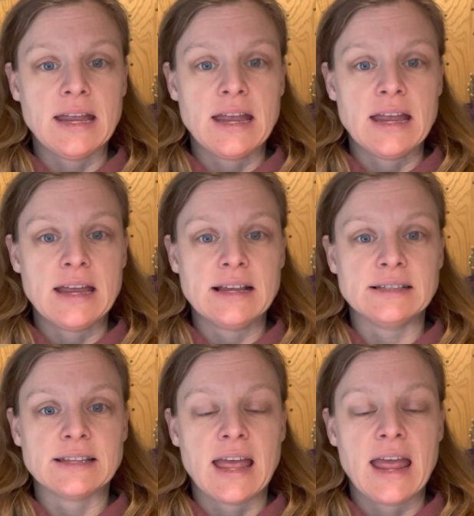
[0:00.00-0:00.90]

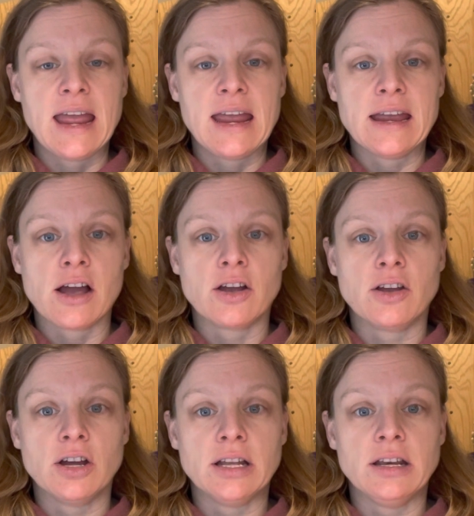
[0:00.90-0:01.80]
is a
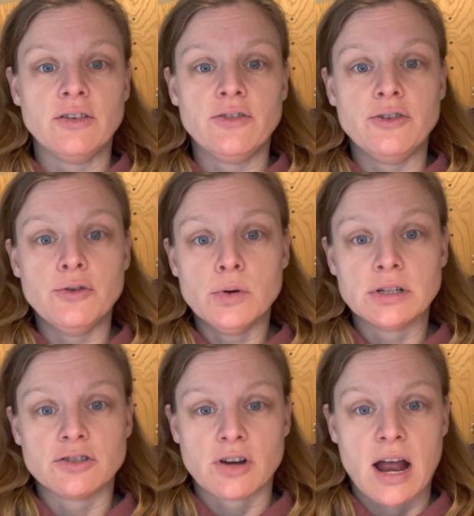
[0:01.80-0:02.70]
good newer
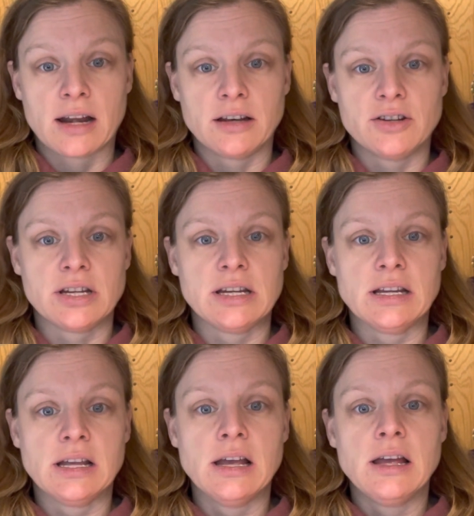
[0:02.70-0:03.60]
strategy